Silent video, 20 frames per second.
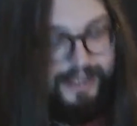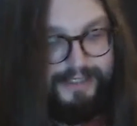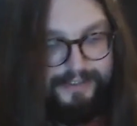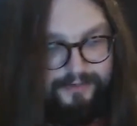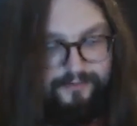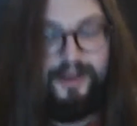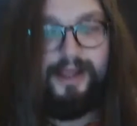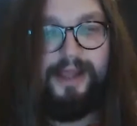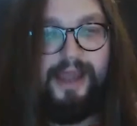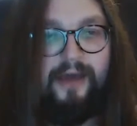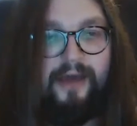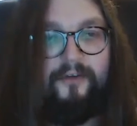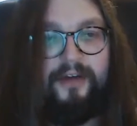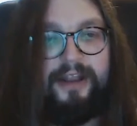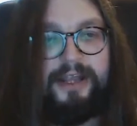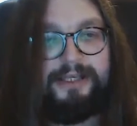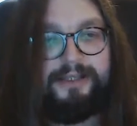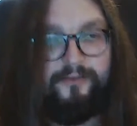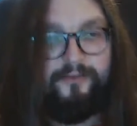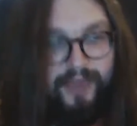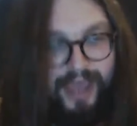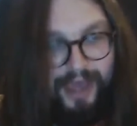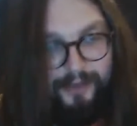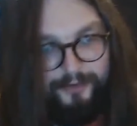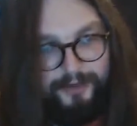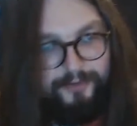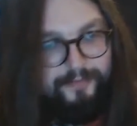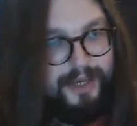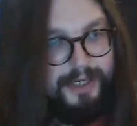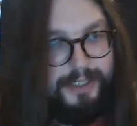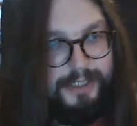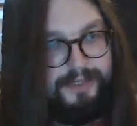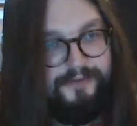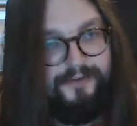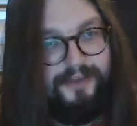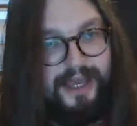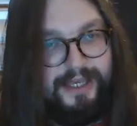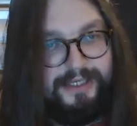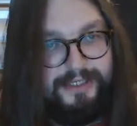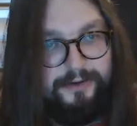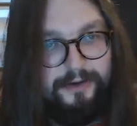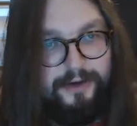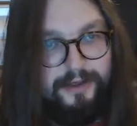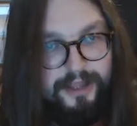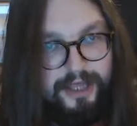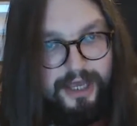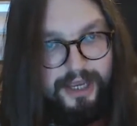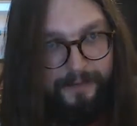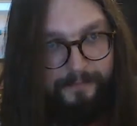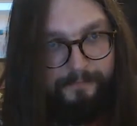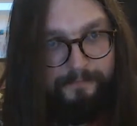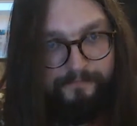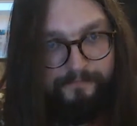doesn't really have any sort of countermeasures for that sort of thing.